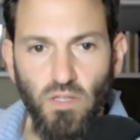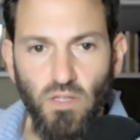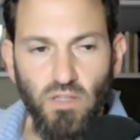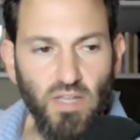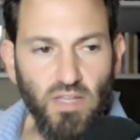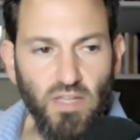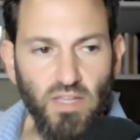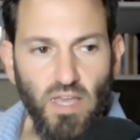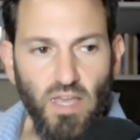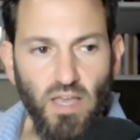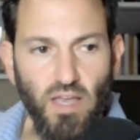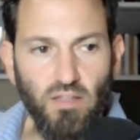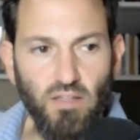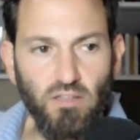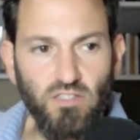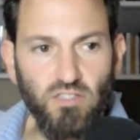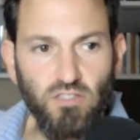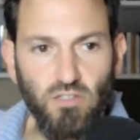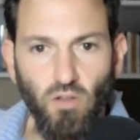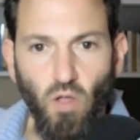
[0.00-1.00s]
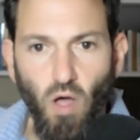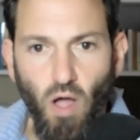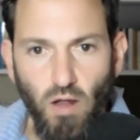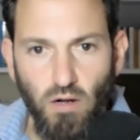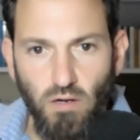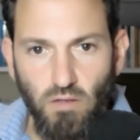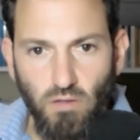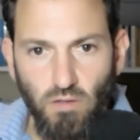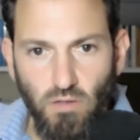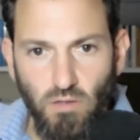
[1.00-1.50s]
They can't
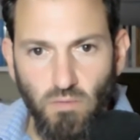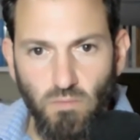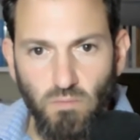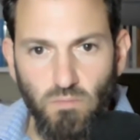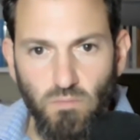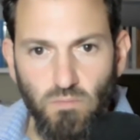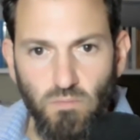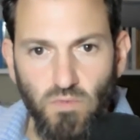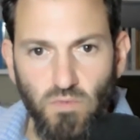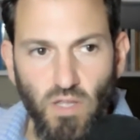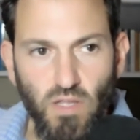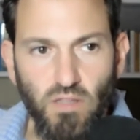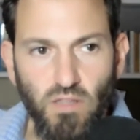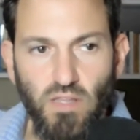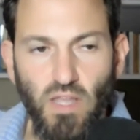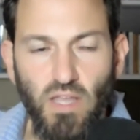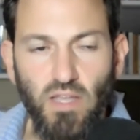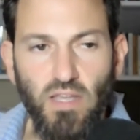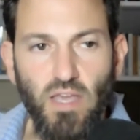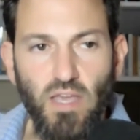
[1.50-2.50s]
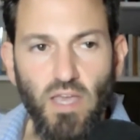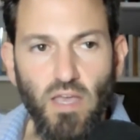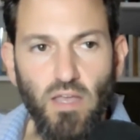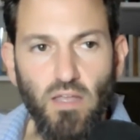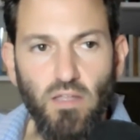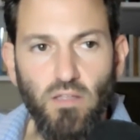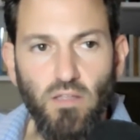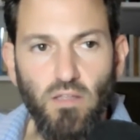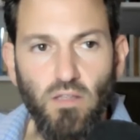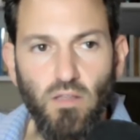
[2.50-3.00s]
slaughter them. They
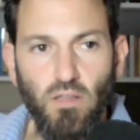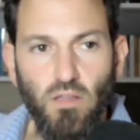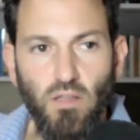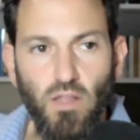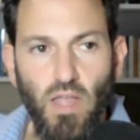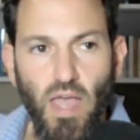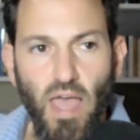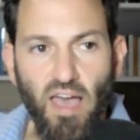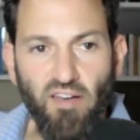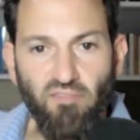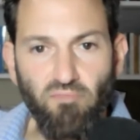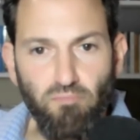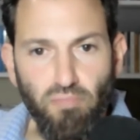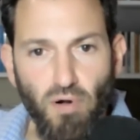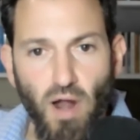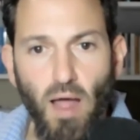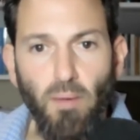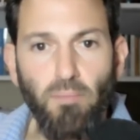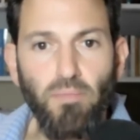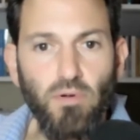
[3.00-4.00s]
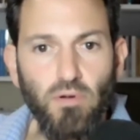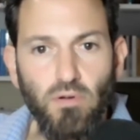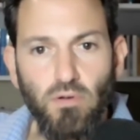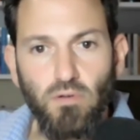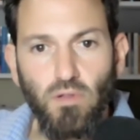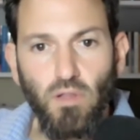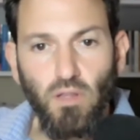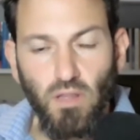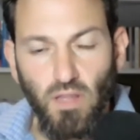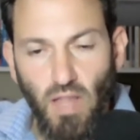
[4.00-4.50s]
can't have
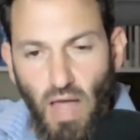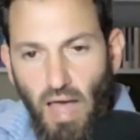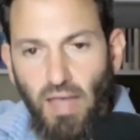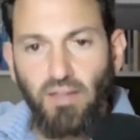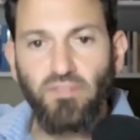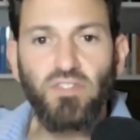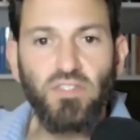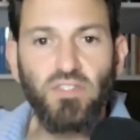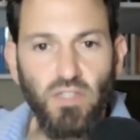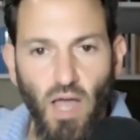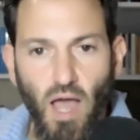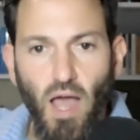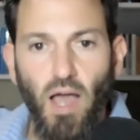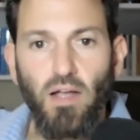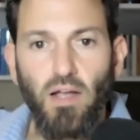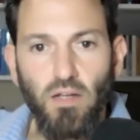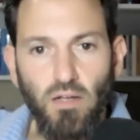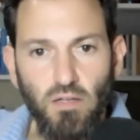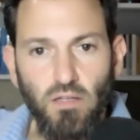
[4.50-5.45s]
proper livestock.